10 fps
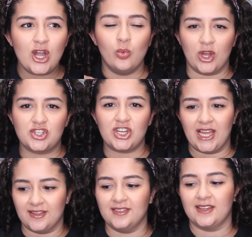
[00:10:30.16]
which
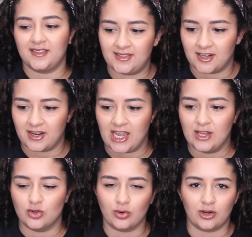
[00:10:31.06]
is necessary
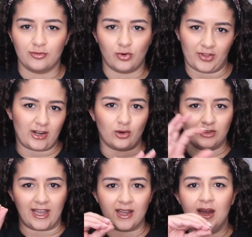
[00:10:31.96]
in order for that whole
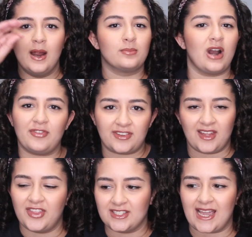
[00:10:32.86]
like prophecy
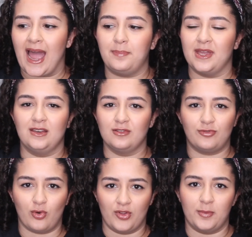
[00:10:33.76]
thing to happen,
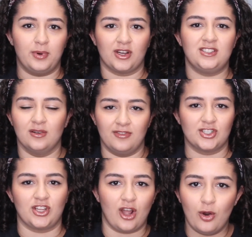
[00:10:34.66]
for the book to
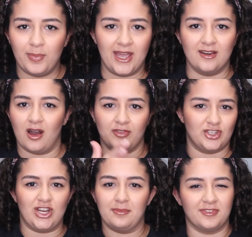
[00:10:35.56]
eventually open, all the
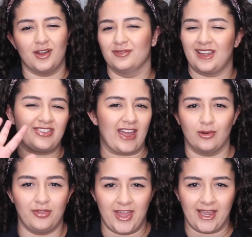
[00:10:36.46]
gemstones, like that
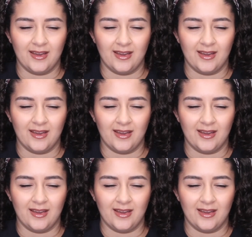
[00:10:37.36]
whole thing.